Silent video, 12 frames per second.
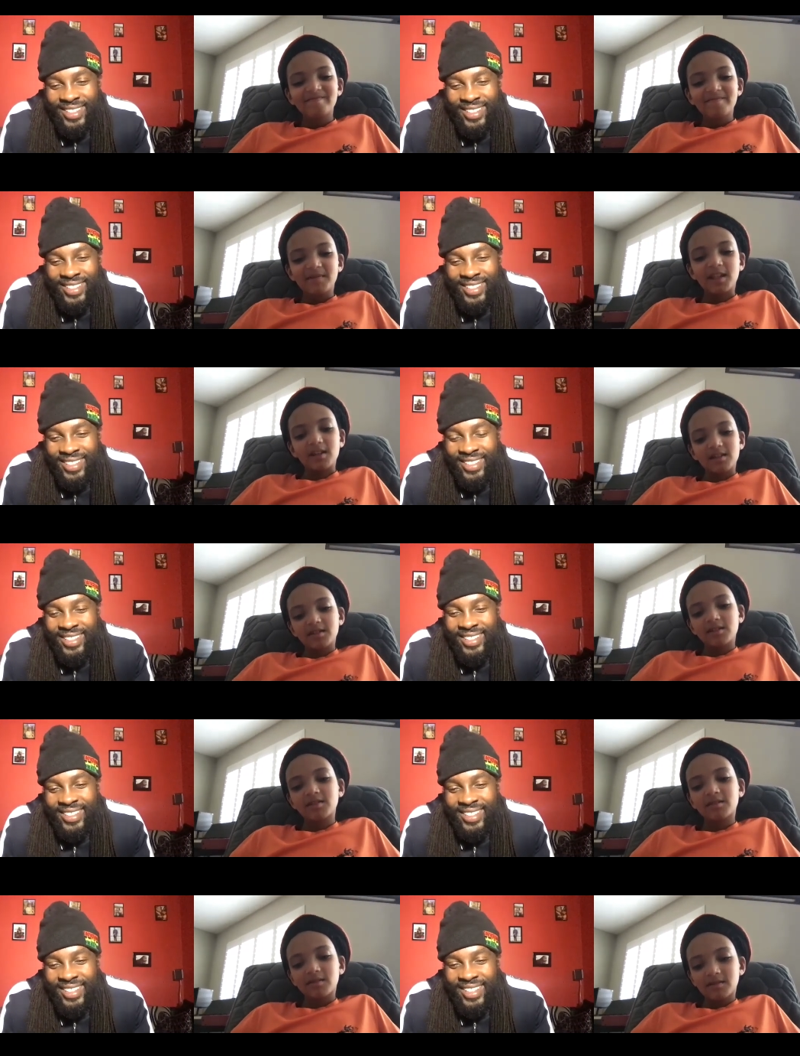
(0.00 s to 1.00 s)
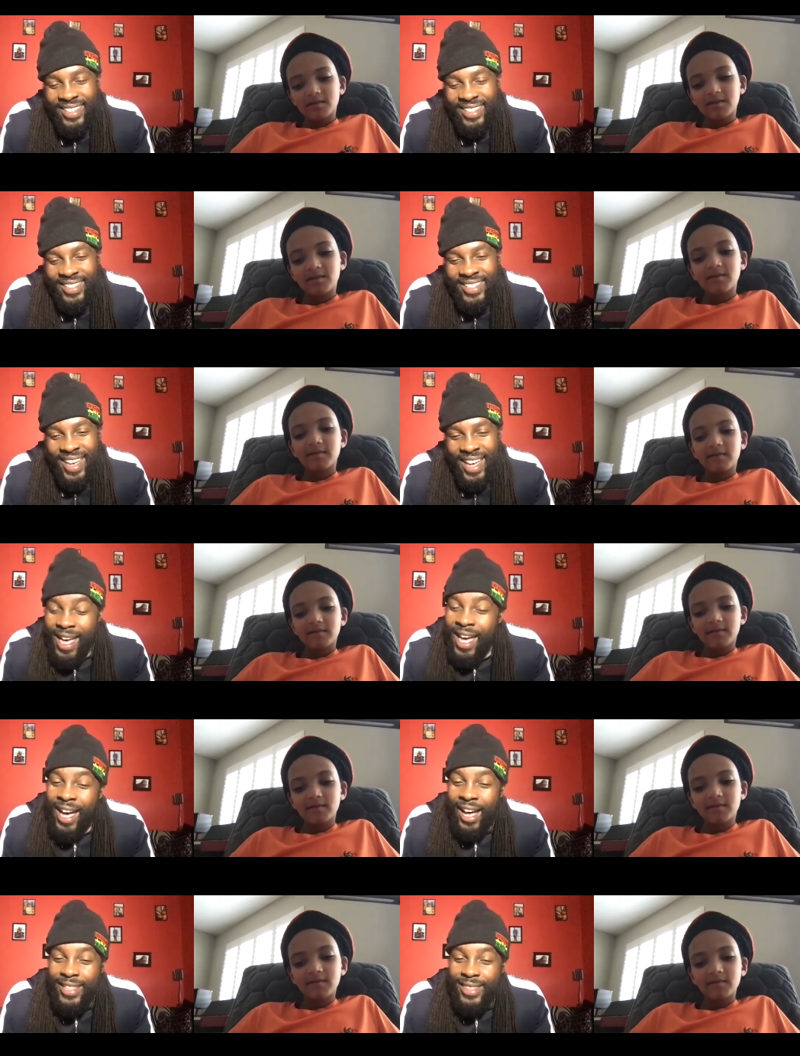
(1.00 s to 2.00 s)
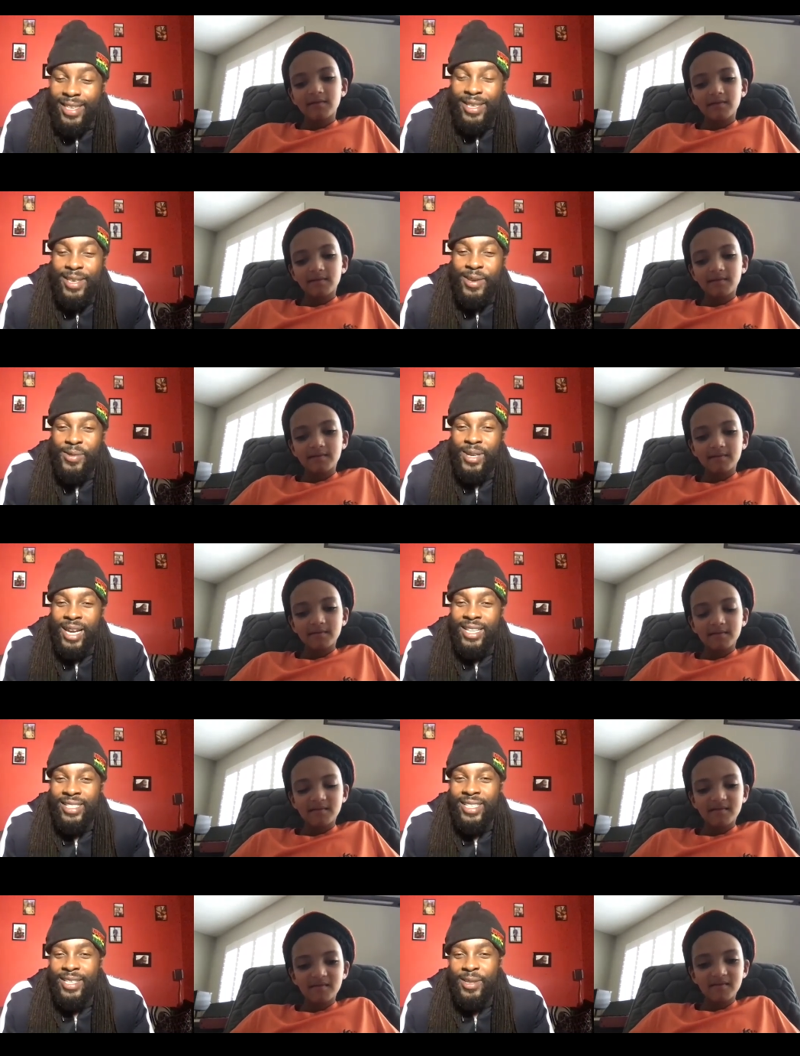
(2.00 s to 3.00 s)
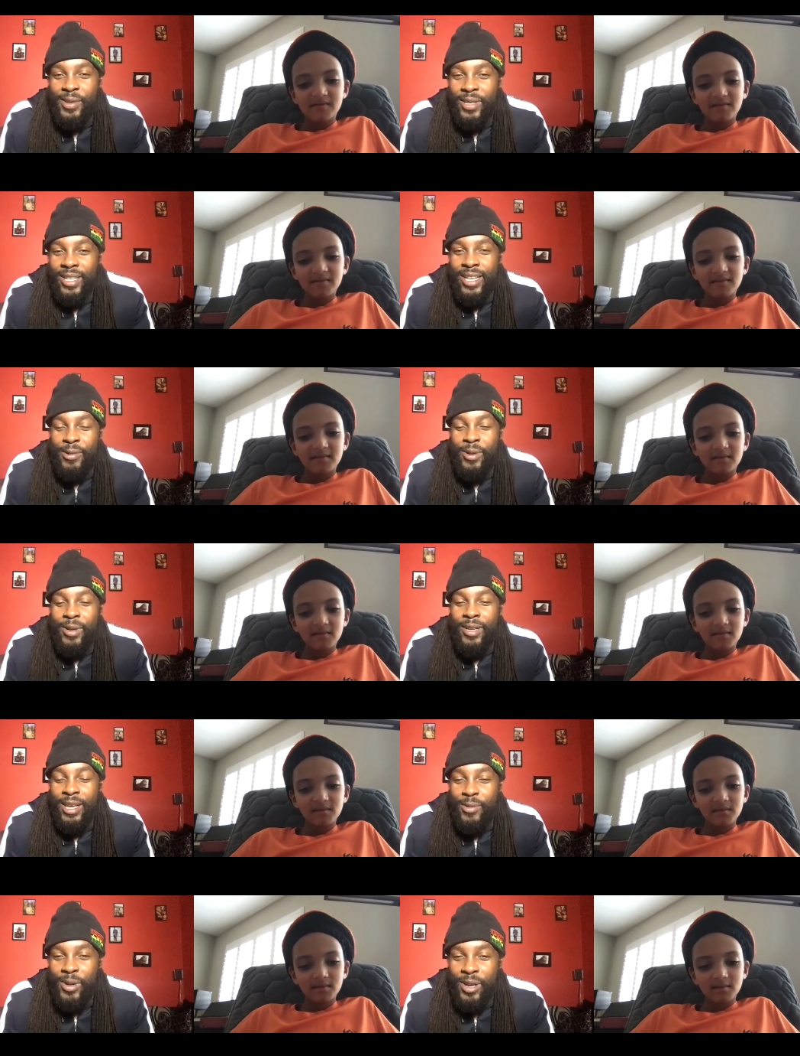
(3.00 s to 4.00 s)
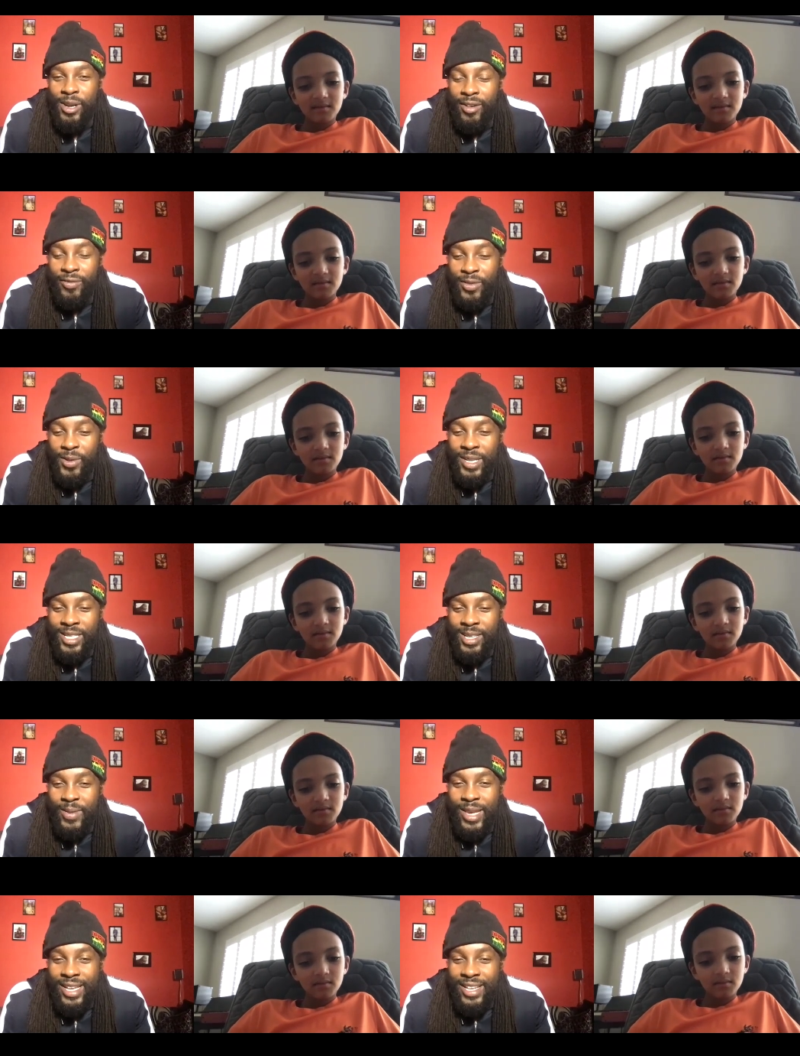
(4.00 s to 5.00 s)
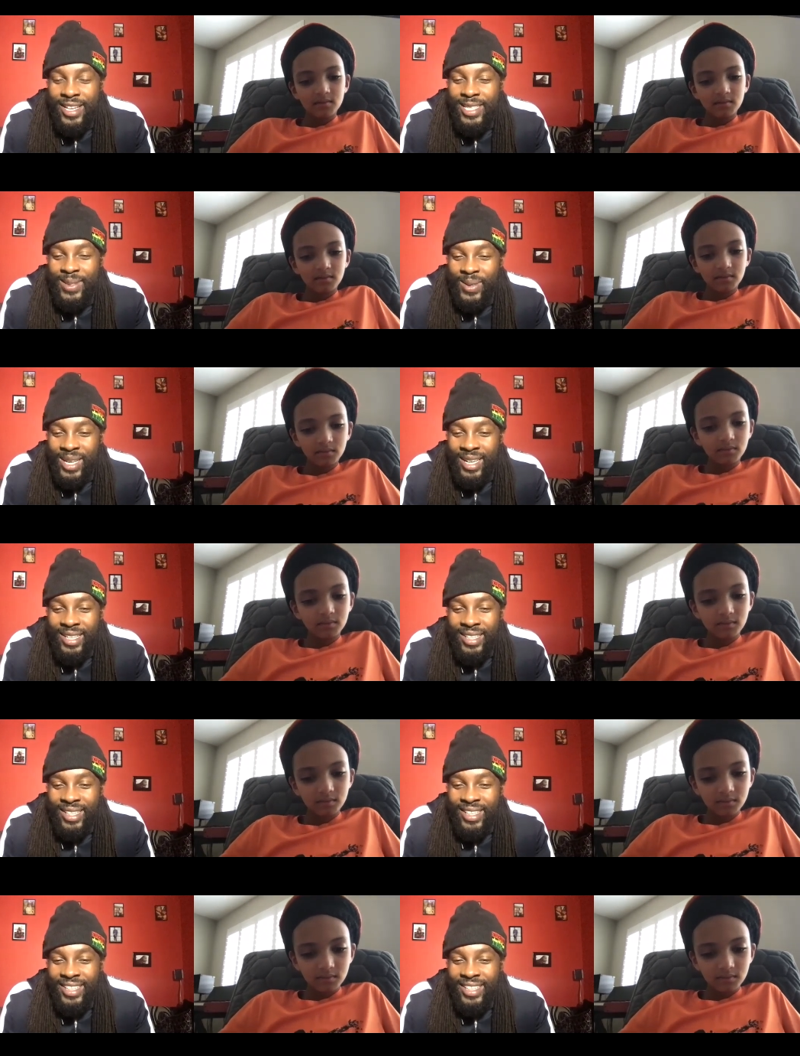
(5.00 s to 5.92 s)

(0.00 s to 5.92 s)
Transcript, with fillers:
Speaker 1: Yes. Yeah. I think you I think you they would they would love you in Jamaica as well.